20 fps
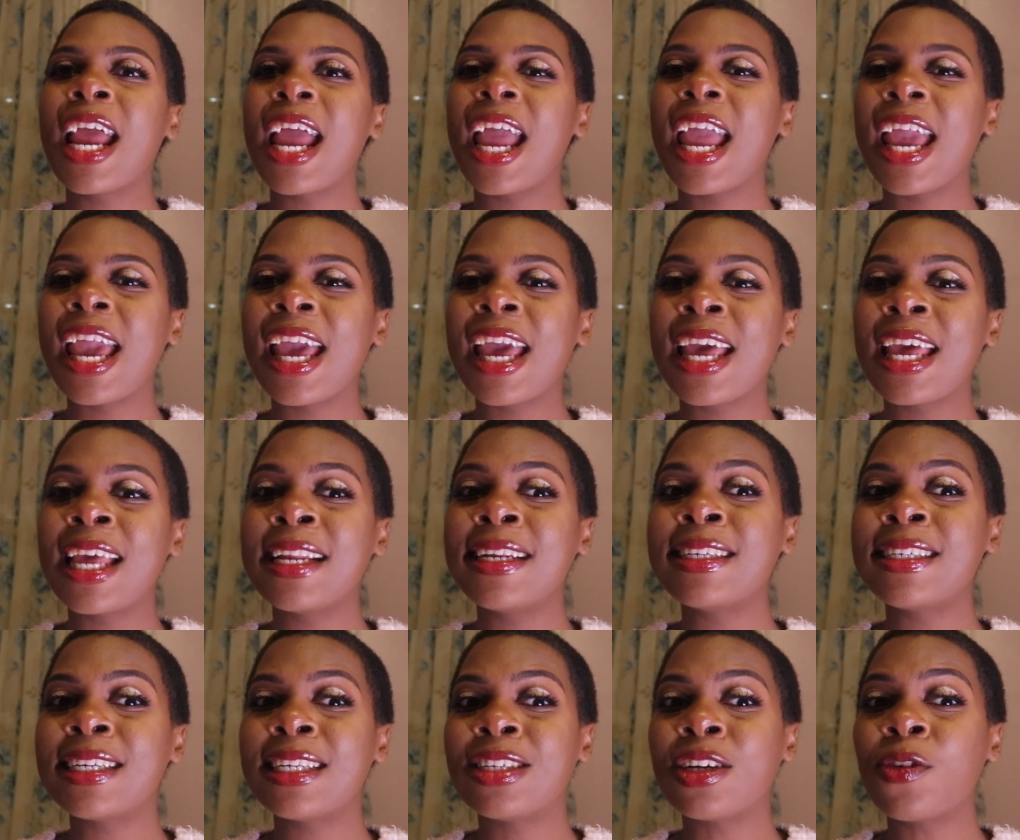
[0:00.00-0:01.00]

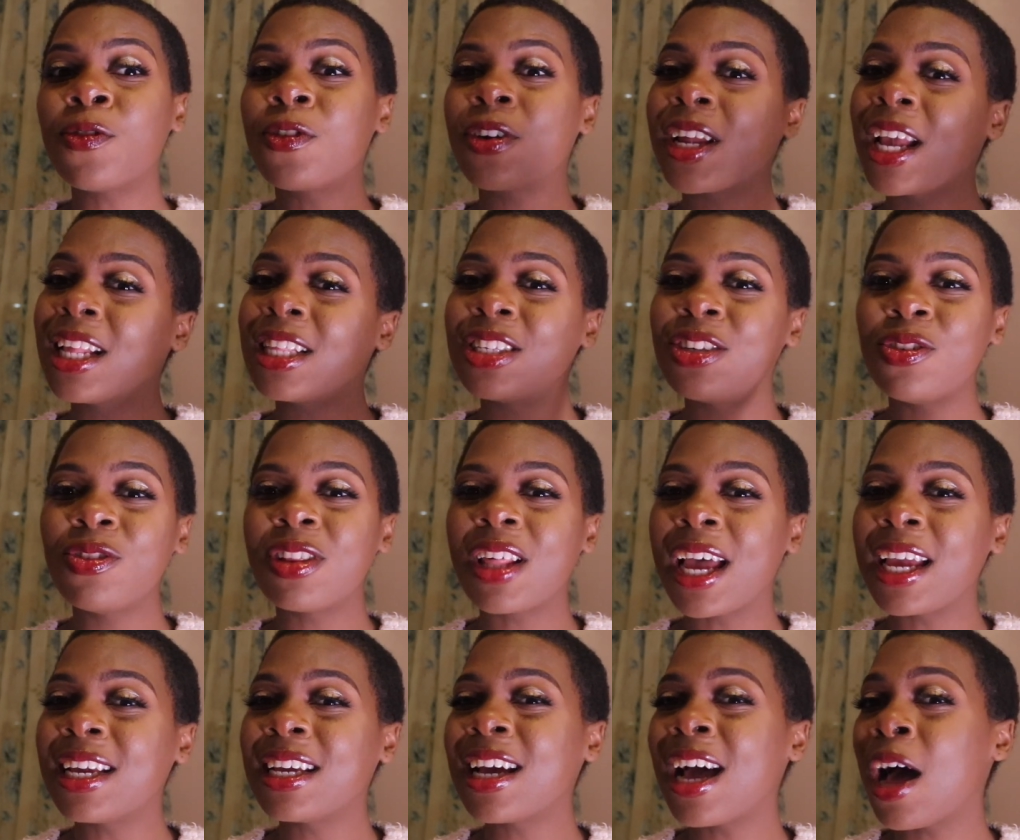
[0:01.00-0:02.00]
And don't forget to
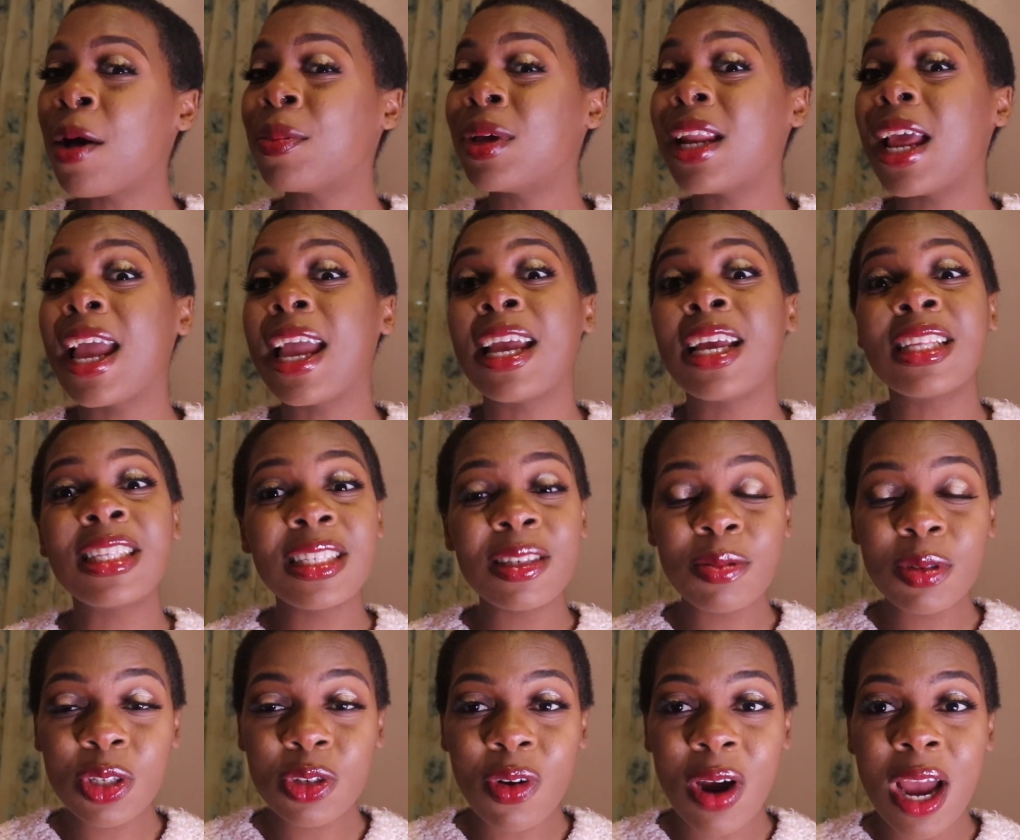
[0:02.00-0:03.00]
like, comment, and
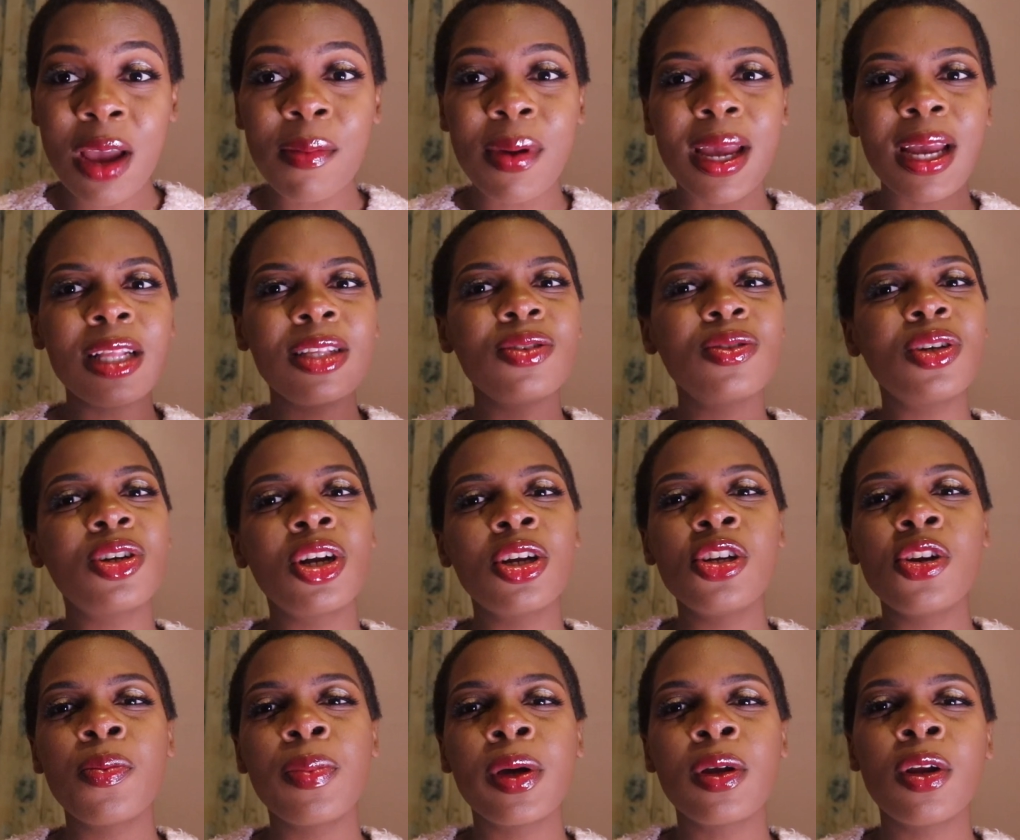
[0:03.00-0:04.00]
subscribe, and to turn on
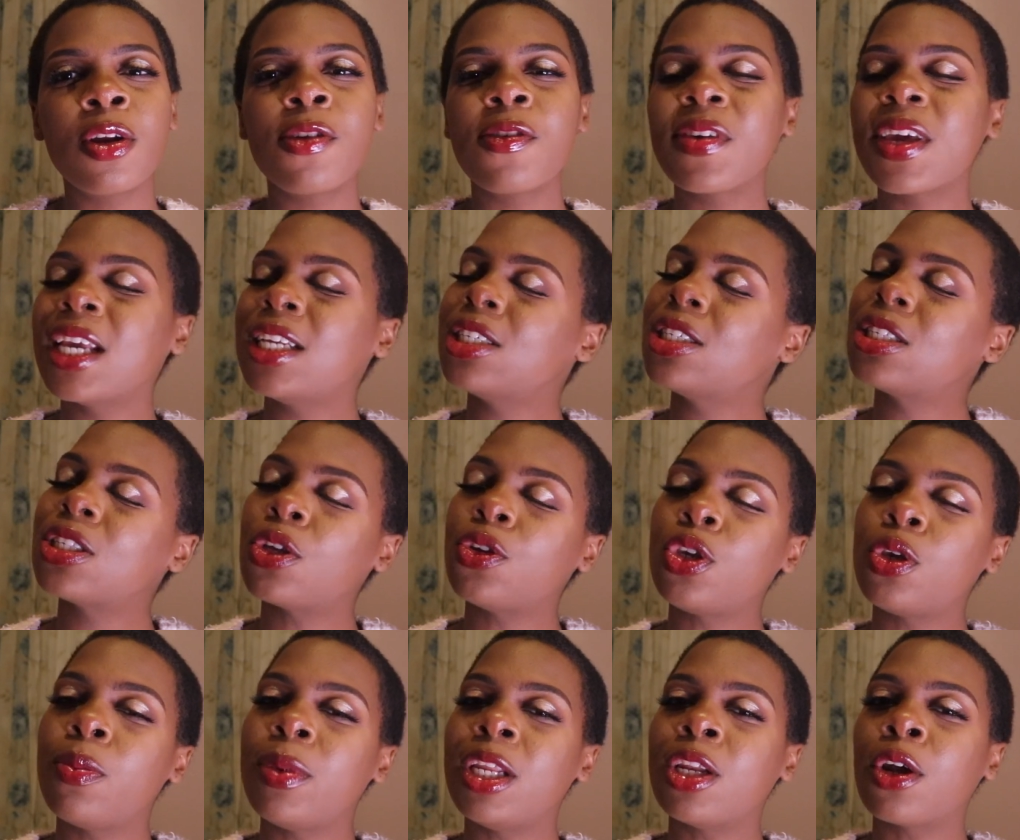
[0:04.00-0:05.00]
your bell notifications so you
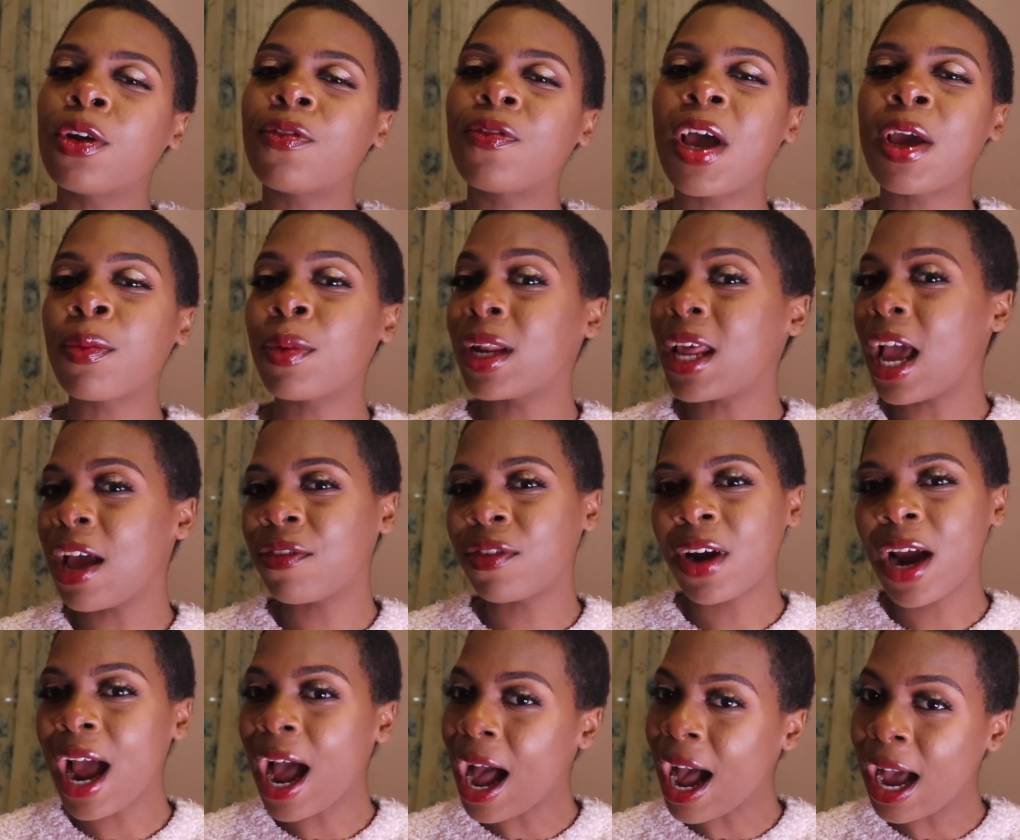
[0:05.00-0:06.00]
can be notified
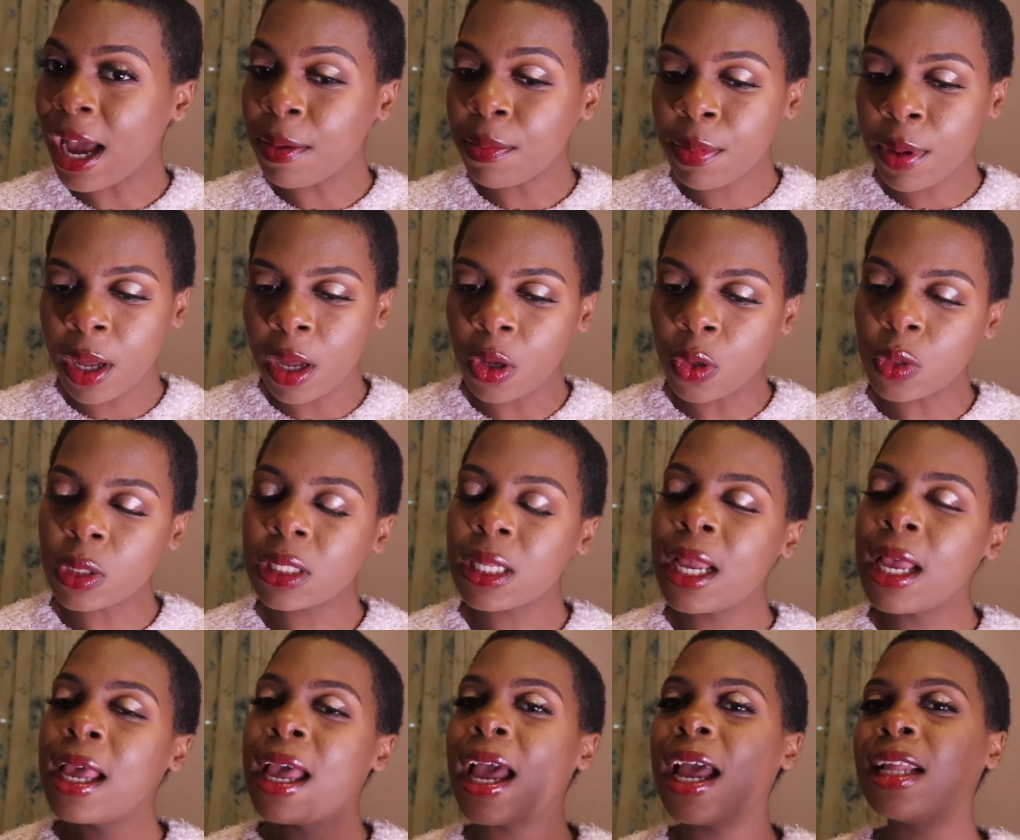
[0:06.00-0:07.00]
whenever I post.
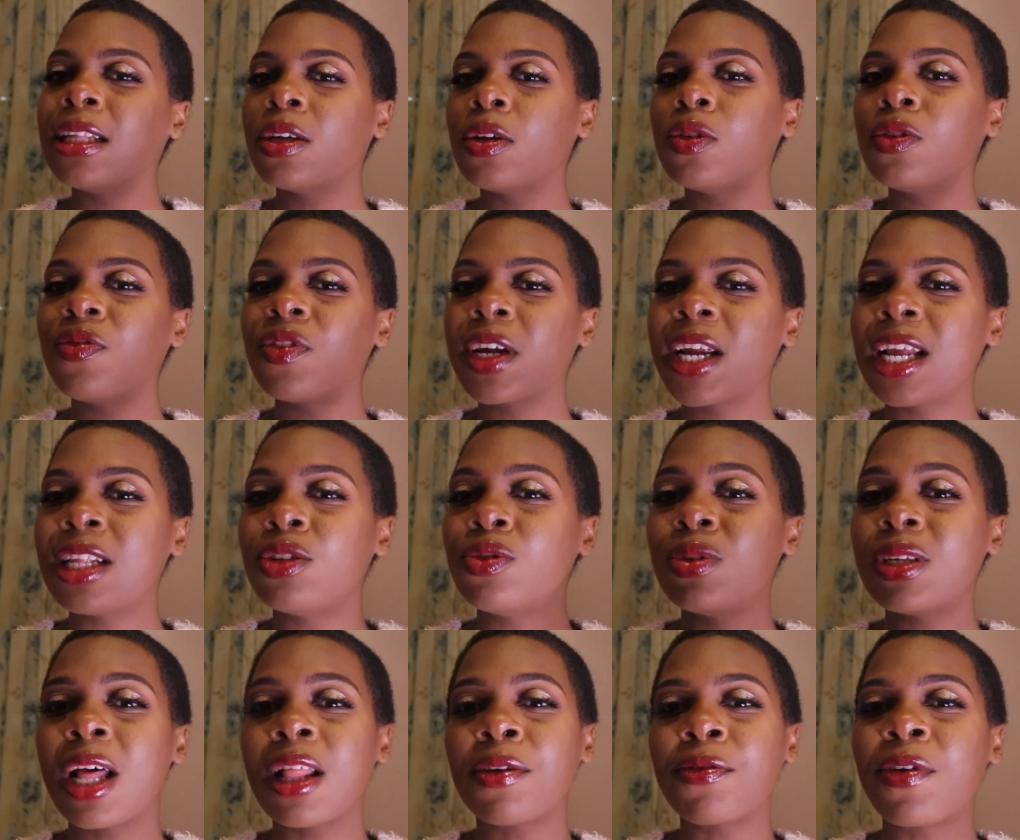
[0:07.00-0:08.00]
And don't forget to
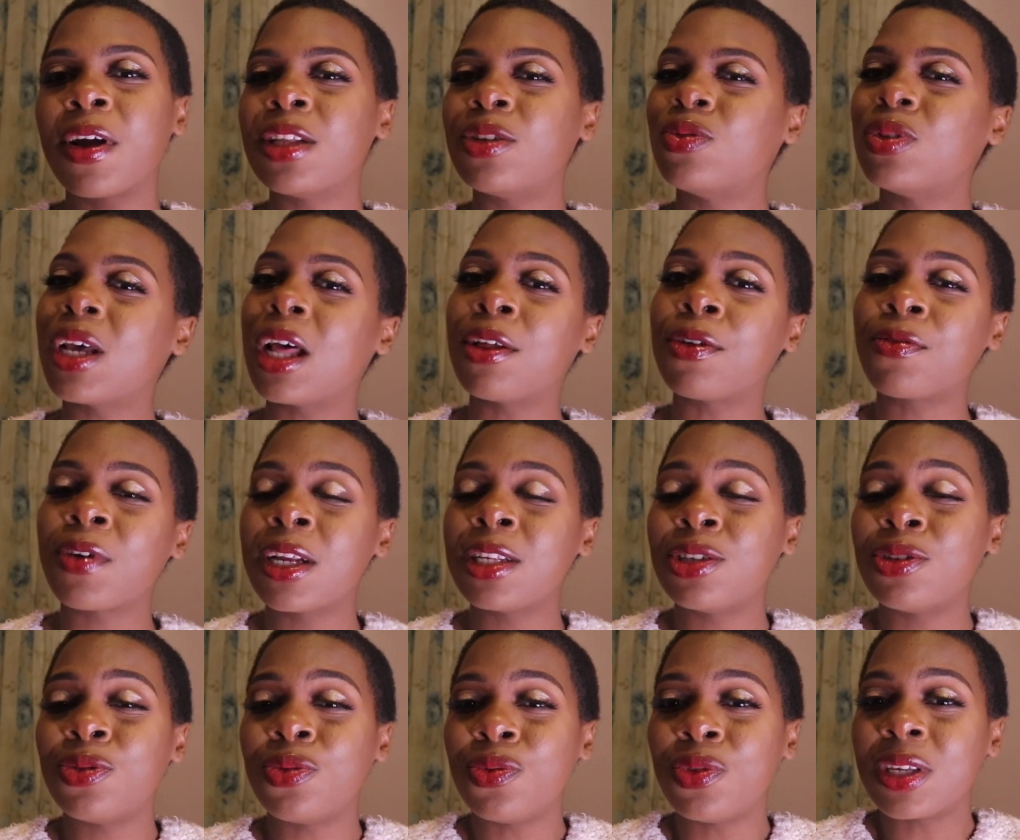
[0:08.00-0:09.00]
tell a friend
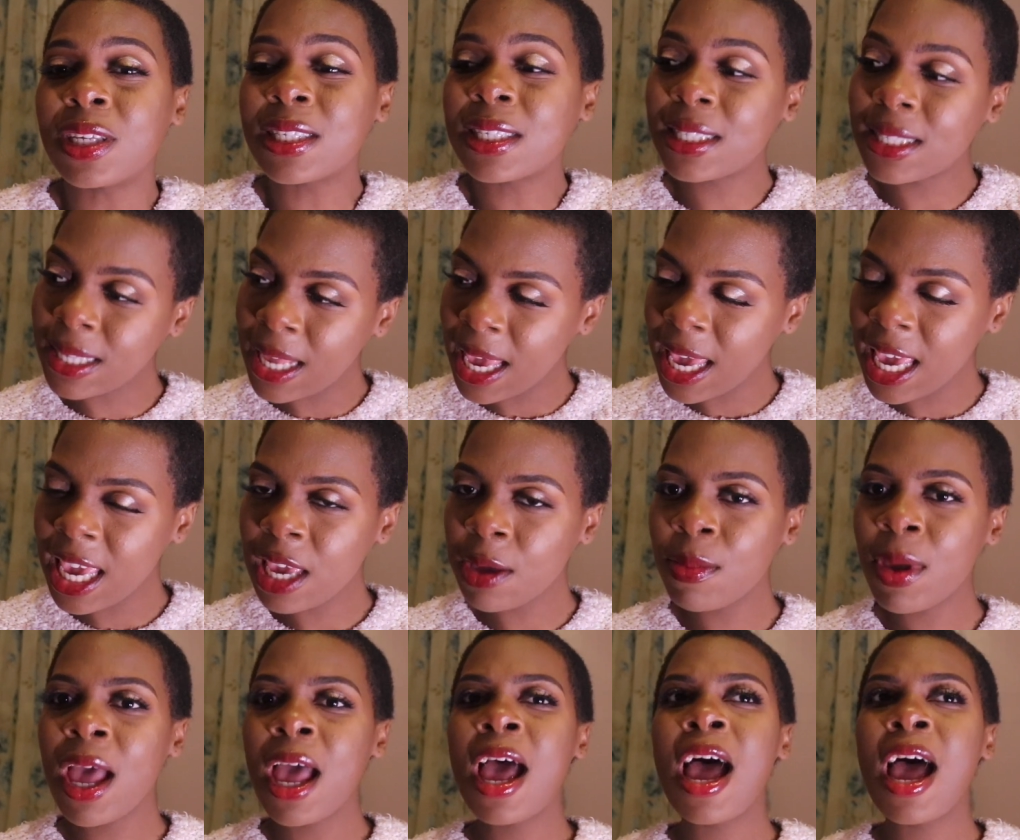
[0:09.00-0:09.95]
to do the same.